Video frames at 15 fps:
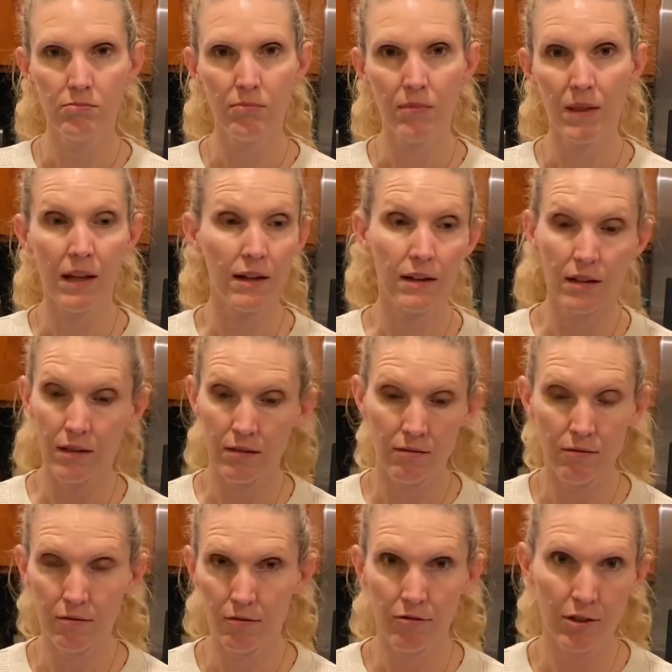that can
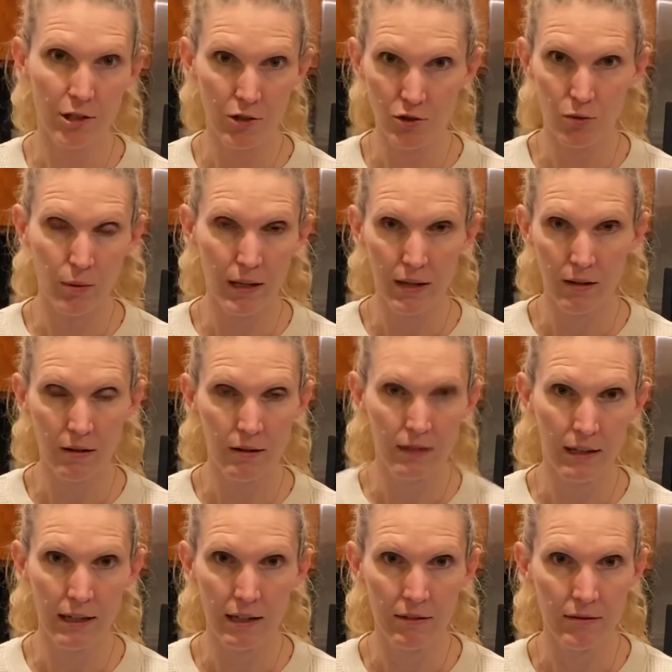fluctuate on
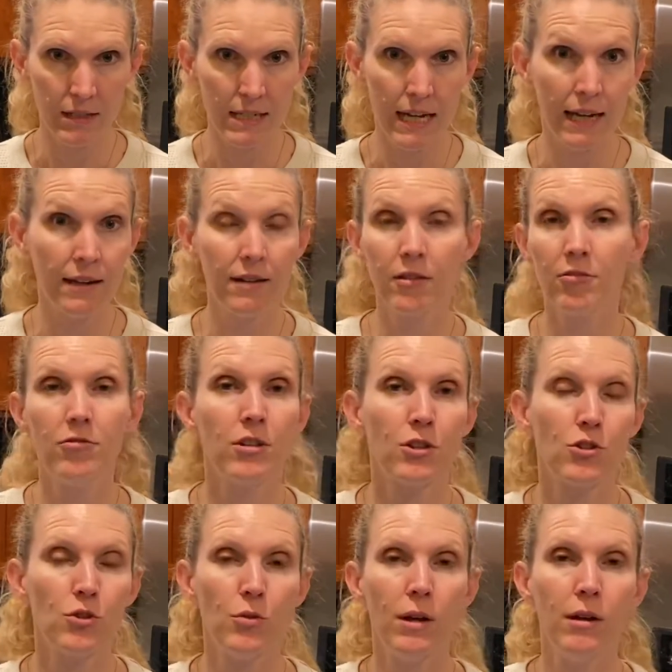any given day and can
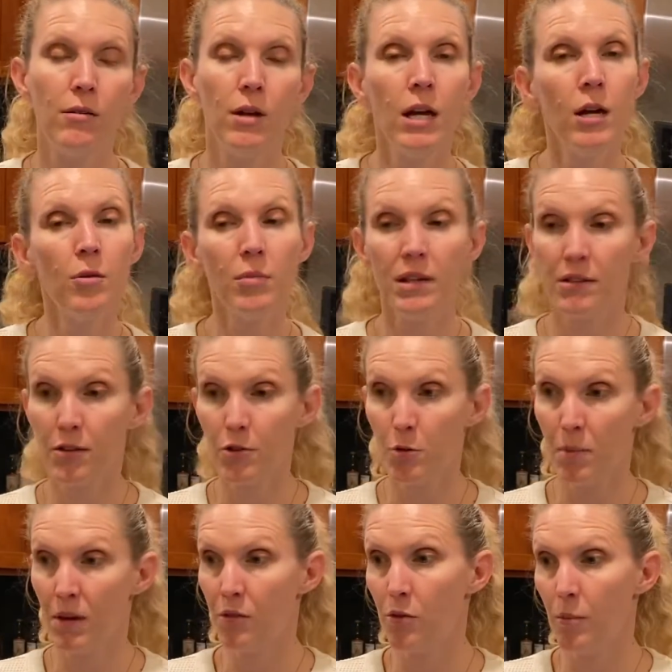fluctuate based on your
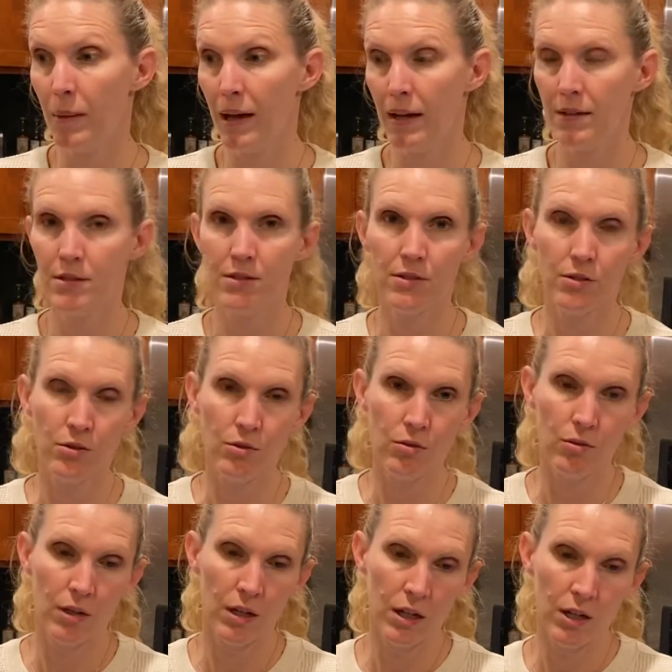muscle mass to
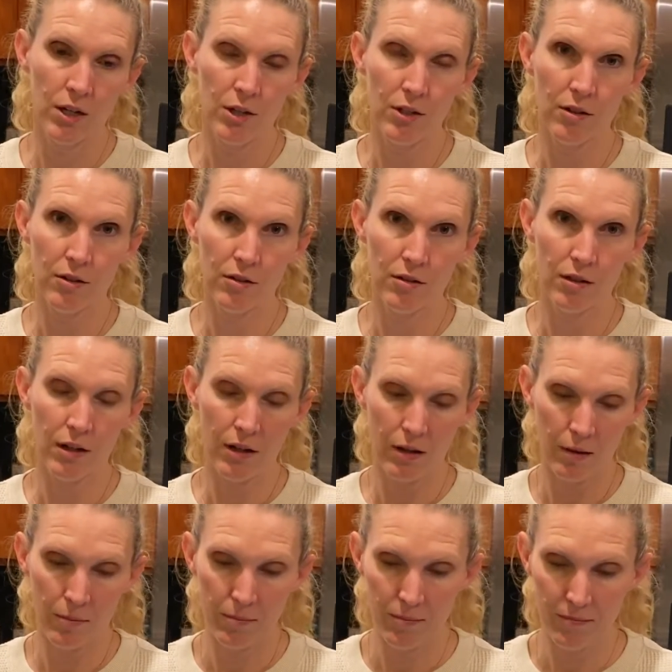your
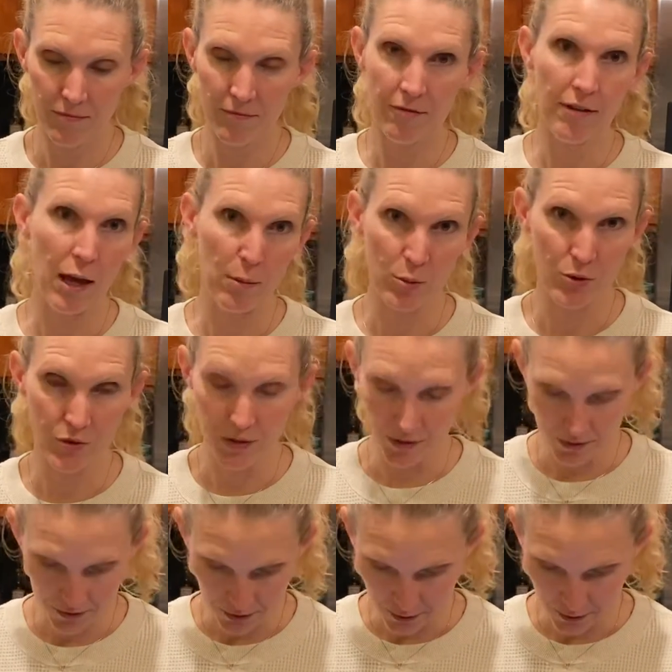fat percentage.